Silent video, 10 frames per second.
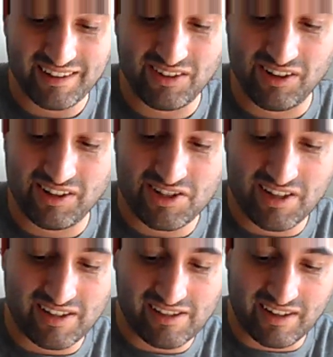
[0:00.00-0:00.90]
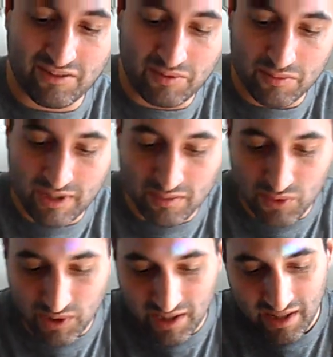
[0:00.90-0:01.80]
lodged inside of my
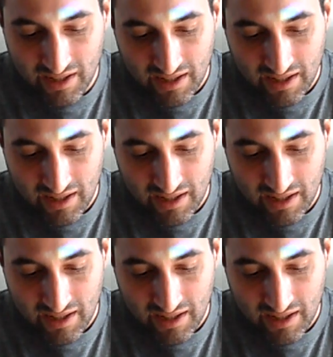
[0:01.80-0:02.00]
breadboard,